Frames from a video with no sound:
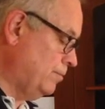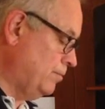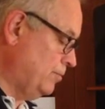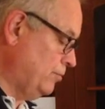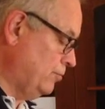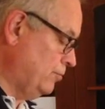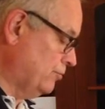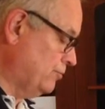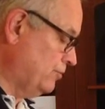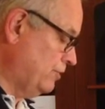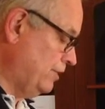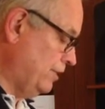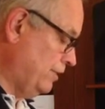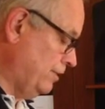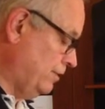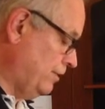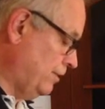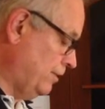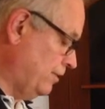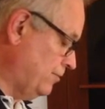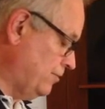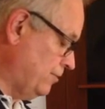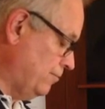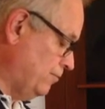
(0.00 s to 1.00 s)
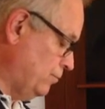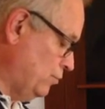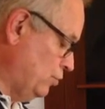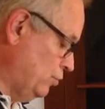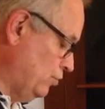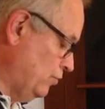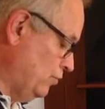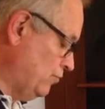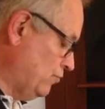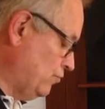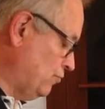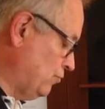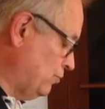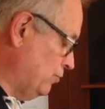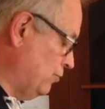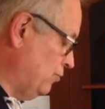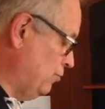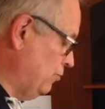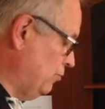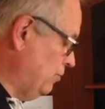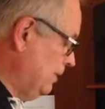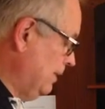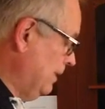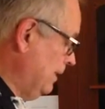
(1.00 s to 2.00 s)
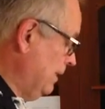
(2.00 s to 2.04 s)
You'll see it there as it moves through.